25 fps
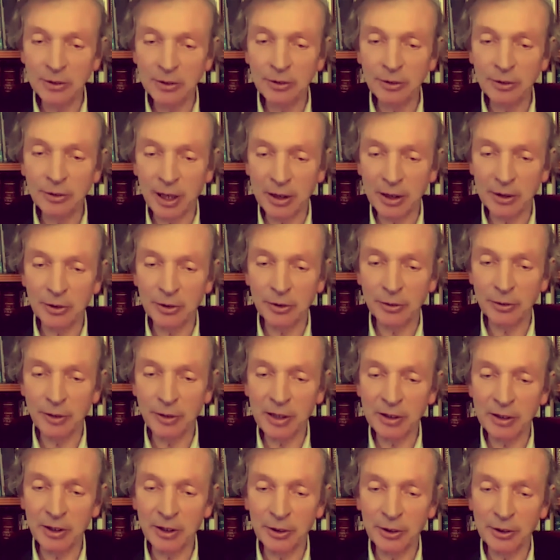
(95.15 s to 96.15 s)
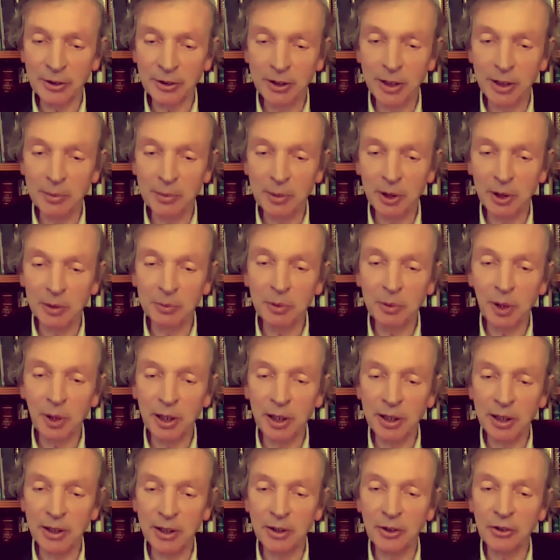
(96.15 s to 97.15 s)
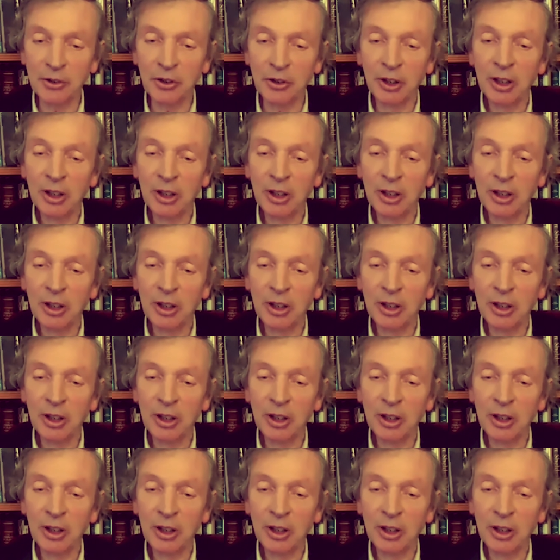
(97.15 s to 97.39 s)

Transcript: Crick had already got a Nobel Prize.